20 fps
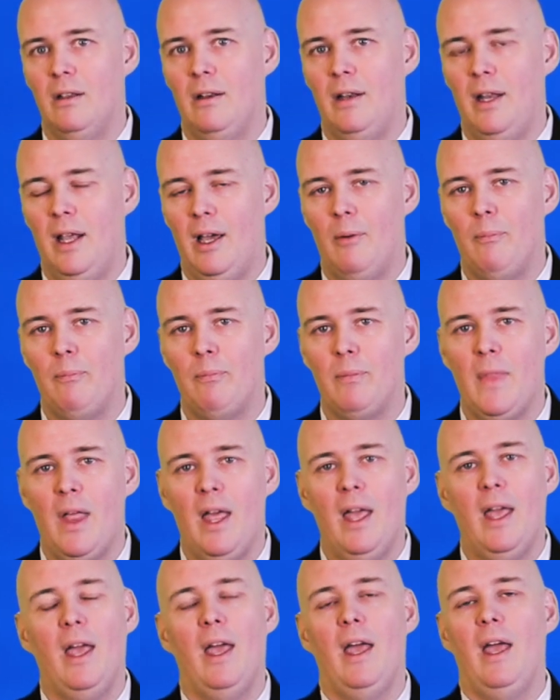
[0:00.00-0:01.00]
Now,
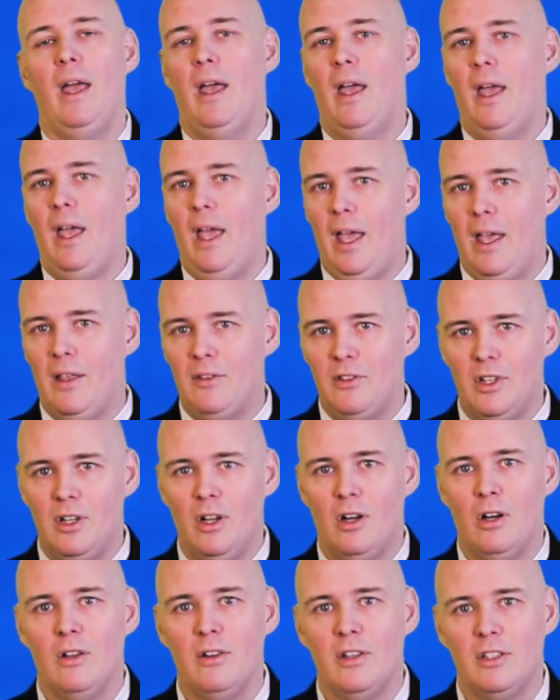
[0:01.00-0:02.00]
as in
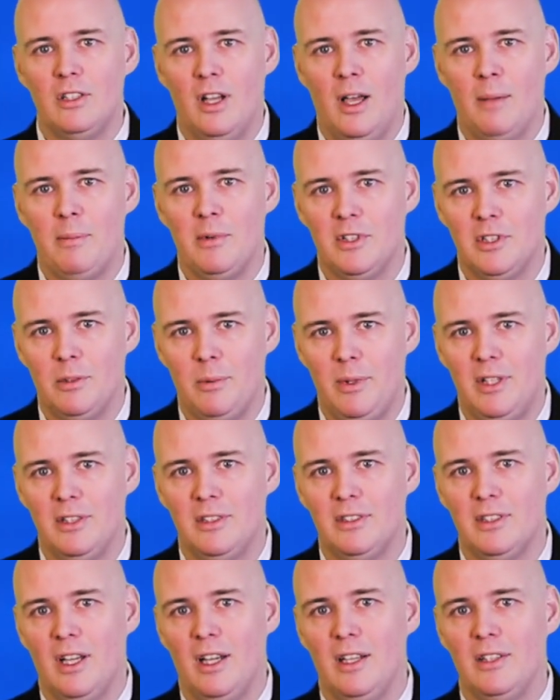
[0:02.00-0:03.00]
all the topics that we
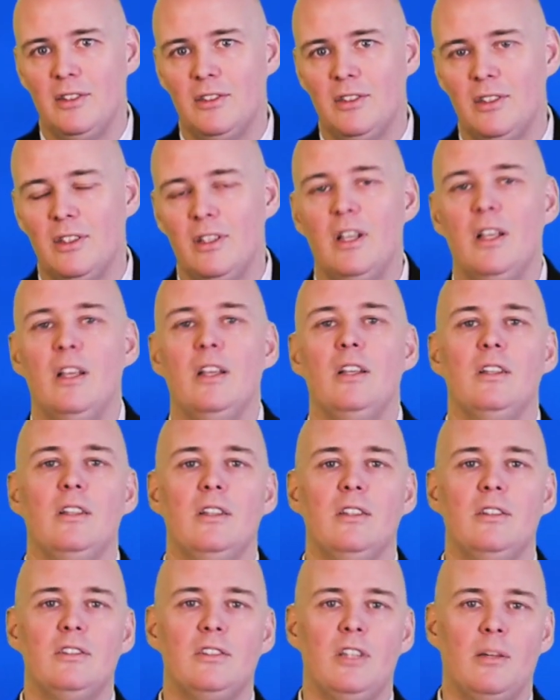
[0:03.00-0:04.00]
discuss,
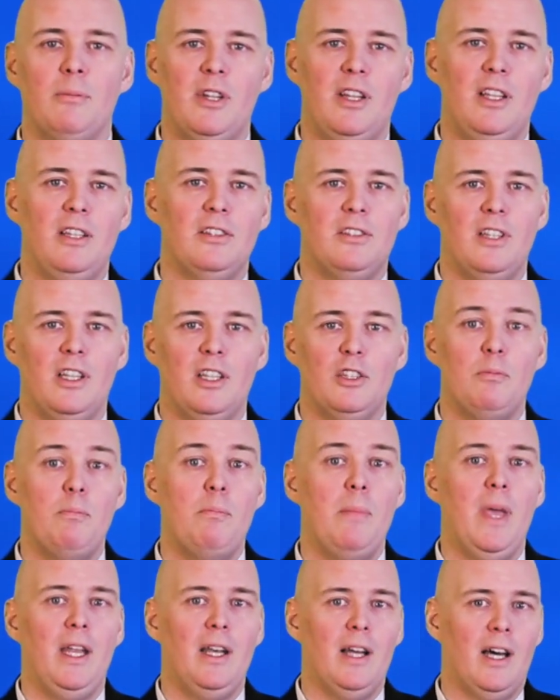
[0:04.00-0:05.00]
some of these things
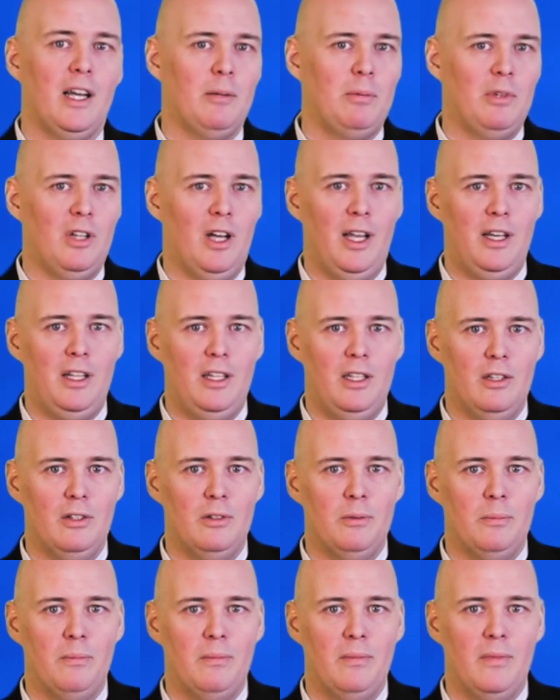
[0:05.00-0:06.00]
may not apply to
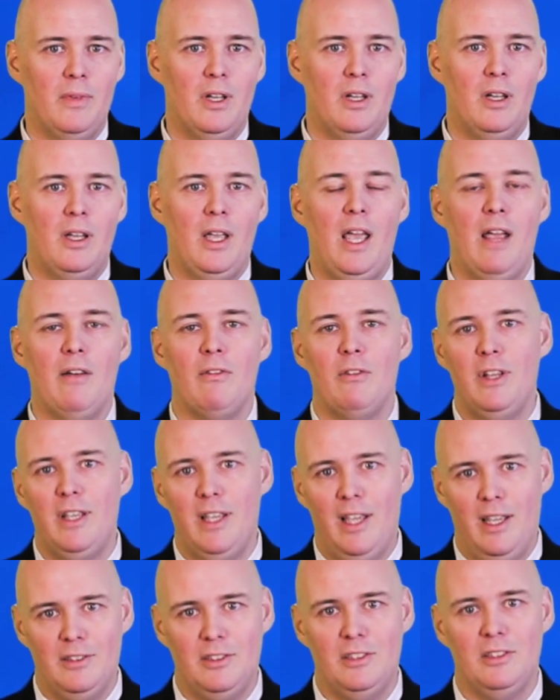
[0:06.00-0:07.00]
you. Every
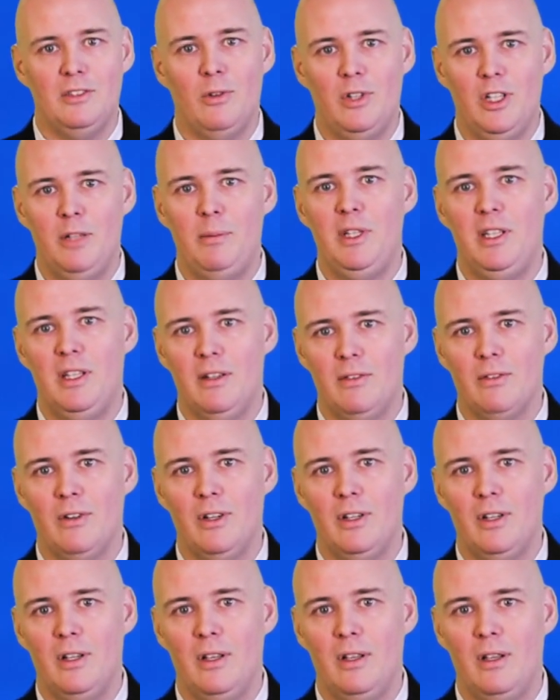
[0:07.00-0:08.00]
case is going to be
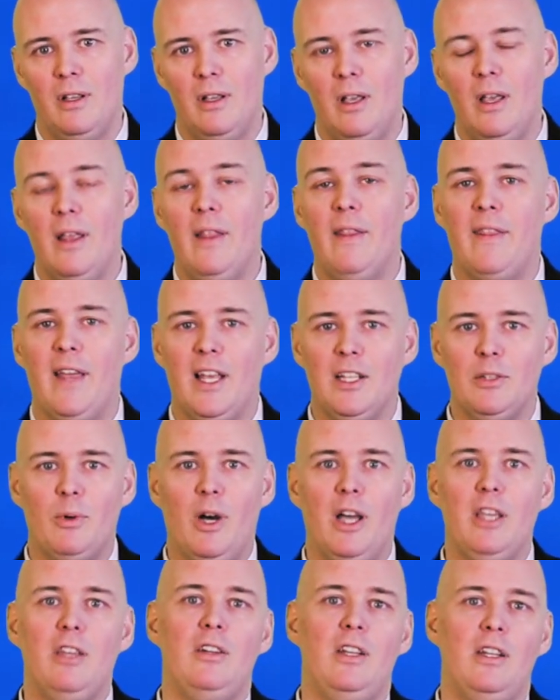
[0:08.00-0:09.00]
different. That's
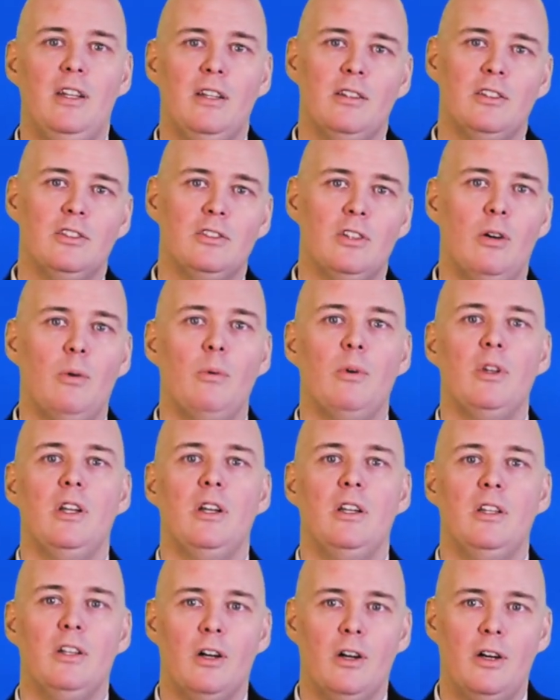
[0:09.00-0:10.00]
why you need to consult with
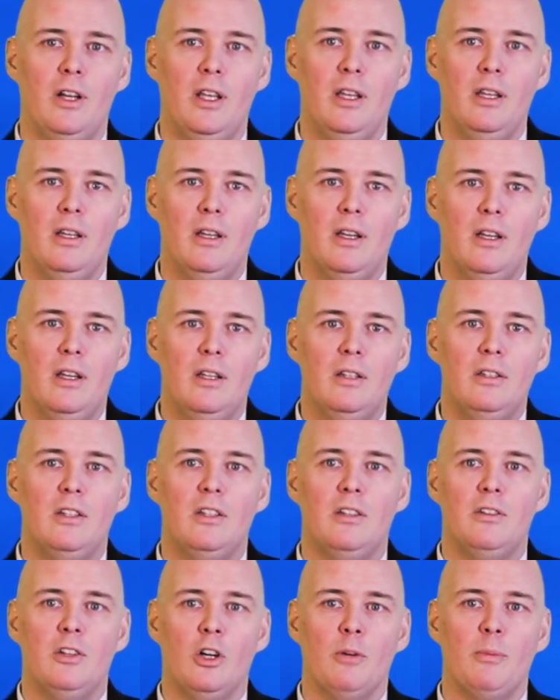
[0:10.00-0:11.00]
an attorney to
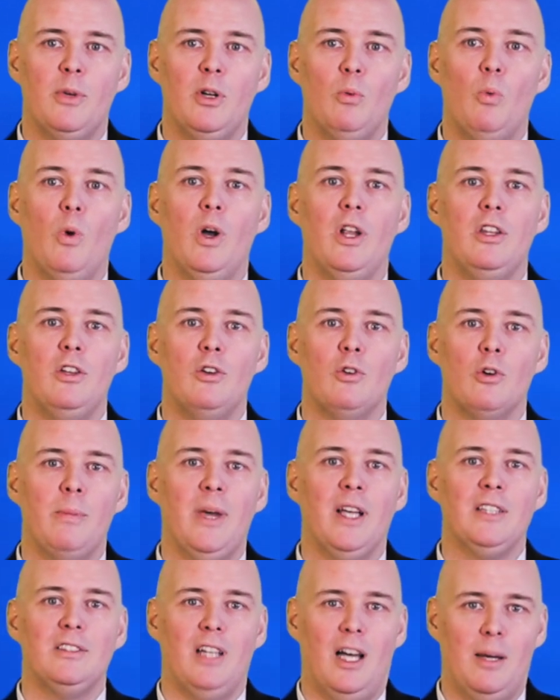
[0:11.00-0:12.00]
determine what your
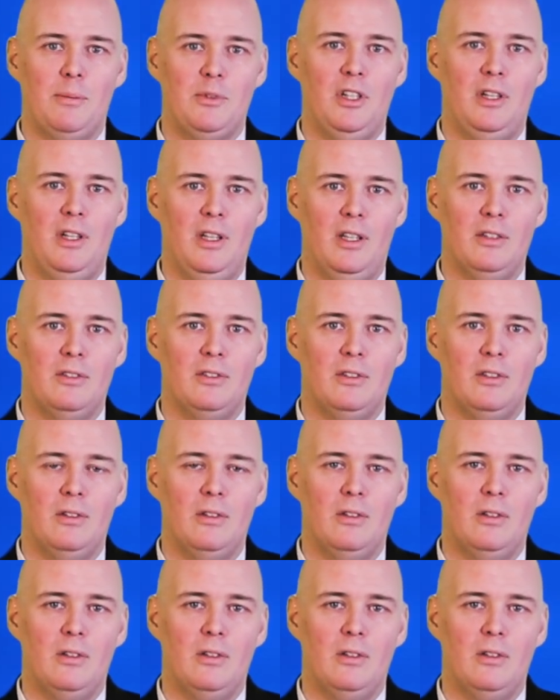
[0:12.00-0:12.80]
best option is.